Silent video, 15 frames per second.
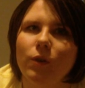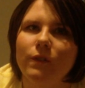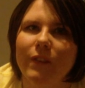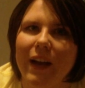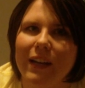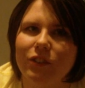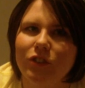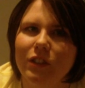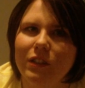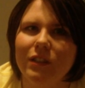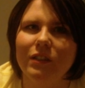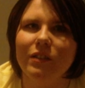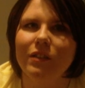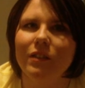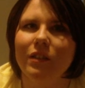
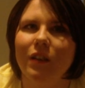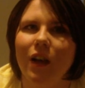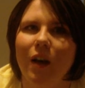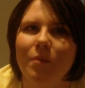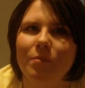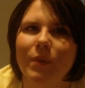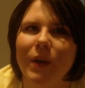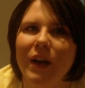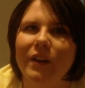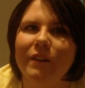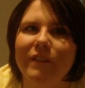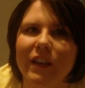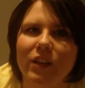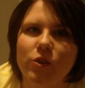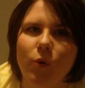old-fashioned, kind
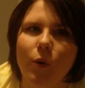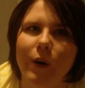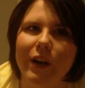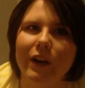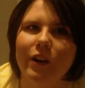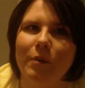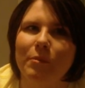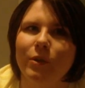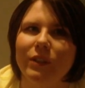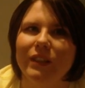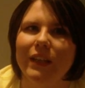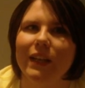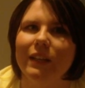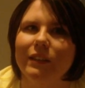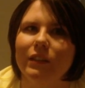of Victorian almost,
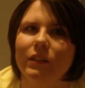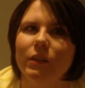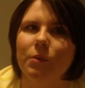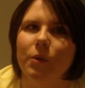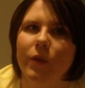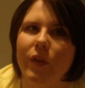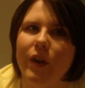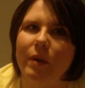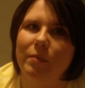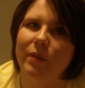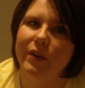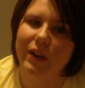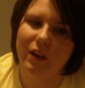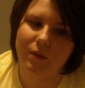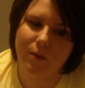I guess is the word that I'm
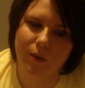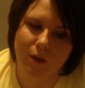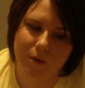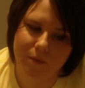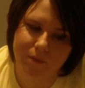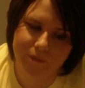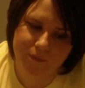looking for.